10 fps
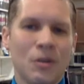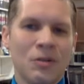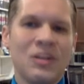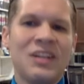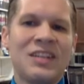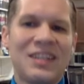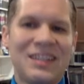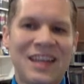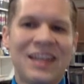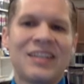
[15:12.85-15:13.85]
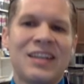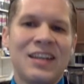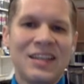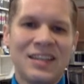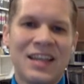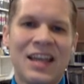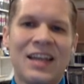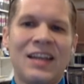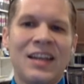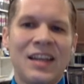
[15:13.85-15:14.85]
earliest text
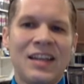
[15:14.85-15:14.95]
said.